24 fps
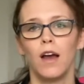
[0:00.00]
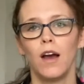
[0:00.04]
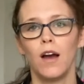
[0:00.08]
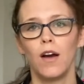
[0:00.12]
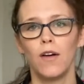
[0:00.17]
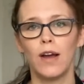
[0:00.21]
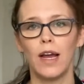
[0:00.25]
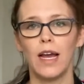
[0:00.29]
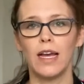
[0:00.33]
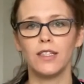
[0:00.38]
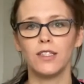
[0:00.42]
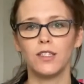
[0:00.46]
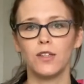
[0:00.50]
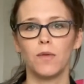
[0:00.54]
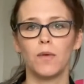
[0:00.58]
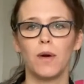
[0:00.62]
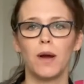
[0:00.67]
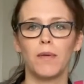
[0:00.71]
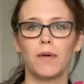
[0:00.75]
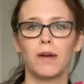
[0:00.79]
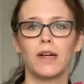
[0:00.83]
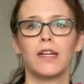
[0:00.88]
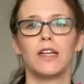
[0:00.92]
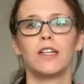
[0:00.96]
Okay, so what
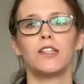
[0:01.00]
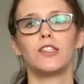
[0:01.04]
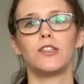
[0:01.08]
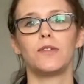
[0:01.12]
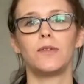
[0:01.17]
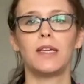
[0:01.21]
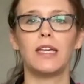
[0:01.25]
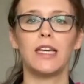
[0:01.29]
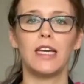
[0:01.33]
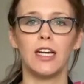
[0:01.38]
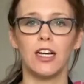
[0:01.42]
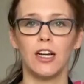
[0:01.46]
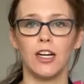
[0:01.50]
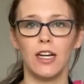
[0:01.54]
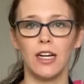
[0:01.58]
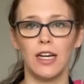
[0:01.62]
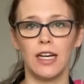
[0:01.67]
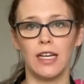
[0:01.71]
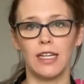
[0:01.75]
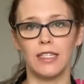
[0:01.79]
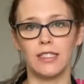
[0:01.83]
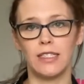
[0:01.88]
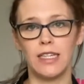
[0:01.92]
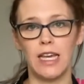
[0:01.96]
we're gonna do here
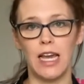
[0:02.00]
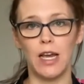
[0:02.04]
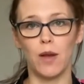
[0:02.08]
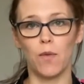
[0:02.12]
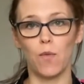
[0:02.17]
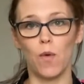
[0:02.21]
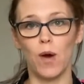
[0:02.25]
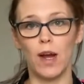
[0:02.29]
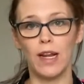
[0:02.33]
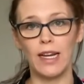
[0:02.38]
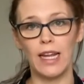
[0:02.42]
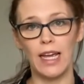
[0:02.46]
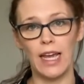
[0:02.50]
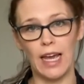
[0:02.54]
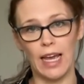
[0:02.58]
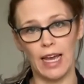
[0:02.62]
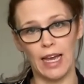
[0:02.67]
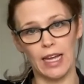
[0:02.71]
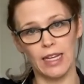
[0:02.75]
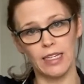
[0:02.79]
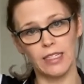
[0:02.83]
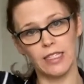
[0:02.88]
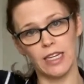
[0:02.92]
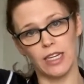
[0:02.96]
is take one
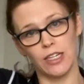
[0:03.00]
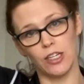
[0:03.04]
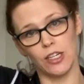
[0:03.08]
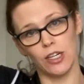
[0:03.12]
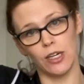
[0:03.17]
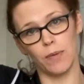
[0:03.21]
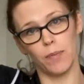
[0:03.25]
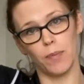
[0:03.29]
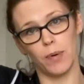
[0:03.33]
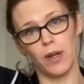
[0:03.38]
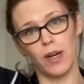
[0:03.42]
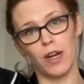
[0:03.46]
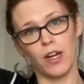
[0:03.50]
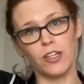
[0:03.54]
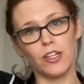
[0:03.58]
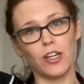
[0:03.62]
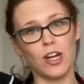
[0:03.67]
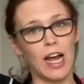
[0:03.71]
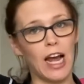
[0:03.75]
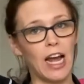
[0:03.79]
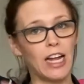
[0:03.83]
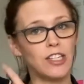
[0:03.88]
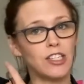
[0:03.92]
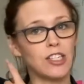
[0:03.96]
hand and you're gonna put on your
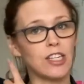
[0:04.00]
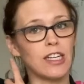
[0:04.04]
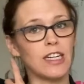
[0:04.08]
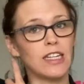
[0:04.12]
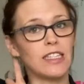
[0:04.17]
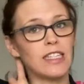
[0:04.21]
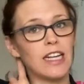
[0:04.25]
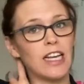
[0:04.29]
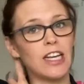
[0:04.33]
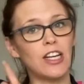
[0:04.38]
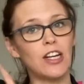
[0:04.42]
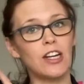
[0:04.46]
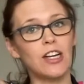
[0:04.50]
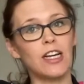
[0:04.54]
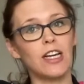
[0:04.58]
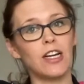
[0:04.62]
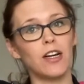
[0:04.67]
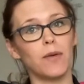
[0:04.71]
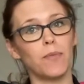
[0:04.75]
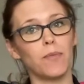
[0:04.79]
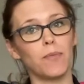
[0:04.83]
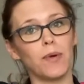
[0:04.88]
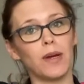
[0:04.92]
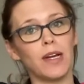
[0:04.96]
head. You're gonna take your
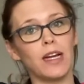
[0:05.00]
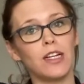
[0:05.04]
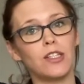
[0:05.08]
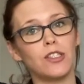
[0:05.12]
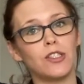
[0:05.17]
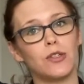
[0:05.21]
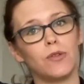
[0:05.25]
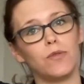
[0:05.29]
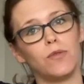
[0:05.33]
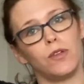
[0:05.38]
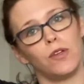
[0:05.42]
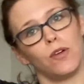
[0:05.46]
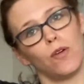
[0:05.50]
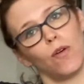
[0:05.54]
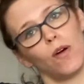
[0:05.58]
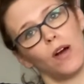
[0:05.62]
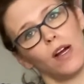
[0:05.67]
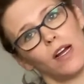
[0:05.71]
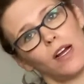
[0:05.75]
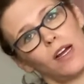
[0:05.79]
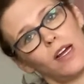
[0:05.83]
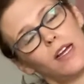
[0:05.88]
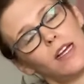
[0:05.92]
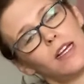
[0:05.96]
ear and bring it to
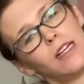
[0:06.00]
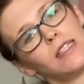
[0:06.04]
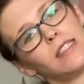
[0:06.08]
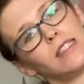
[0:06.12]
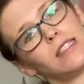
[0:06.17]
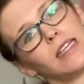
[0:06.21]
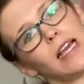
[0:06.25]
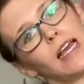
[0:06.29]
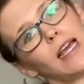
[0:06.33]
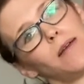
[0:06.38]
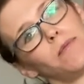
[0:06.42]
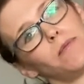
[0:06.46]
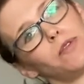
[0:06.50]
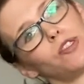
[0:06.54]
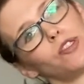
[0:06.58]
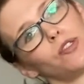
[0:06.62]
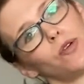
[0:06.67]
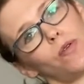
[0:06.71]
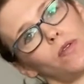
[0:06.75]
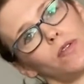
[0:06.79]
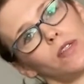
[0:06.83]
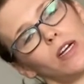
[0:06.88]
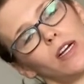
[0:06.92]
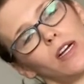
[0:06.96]
your same
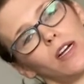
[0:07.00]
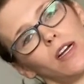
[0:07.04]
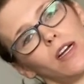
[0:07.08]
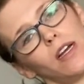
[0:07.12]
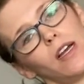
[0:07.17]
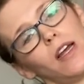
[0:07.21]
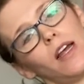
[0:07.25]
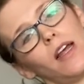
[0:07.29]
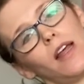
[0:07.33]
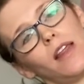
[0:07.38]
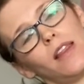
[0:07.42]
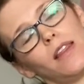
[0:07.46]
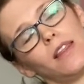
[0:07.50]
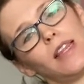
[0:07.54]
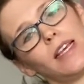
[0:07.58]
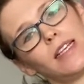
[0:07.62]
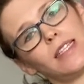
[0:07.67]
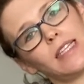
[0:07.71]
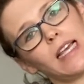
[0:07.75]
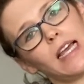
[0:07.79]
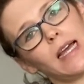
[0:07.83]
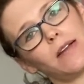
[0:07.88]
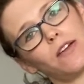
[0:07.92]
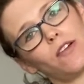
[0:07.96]
shoulder.
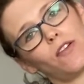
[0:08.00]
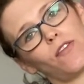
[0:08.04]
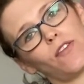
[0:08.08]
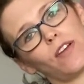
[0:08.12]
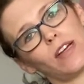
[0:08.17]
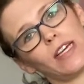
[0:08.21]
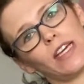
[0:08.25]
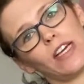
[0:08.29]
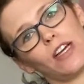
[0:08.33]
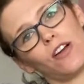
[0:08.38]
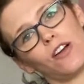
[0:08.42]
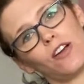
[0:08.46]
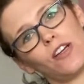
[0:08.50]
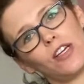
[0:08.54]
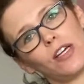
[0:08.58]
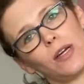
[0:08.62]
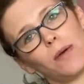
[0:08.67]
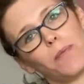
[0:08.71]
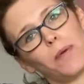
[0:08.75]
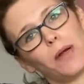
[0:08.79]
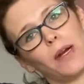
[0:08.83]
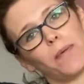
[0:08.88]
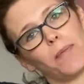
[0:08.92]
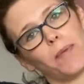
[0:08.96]
This hand over here, you
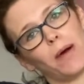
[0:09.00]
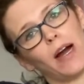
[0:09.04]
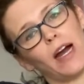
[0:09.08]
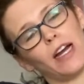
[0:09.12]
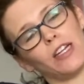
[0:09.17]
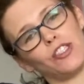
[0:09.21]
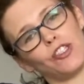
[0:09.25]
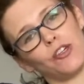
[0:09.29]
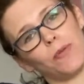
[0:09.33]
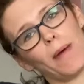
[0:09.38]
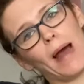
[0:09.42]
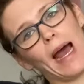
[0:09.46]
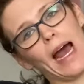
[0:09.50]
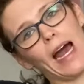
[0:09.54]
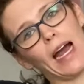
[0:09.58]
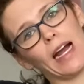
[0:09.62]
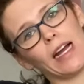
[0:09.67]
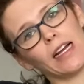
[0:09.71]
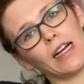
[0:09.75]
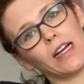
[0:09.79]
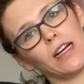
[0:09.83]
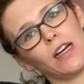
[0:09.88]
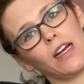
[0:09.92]
can put it behind your back.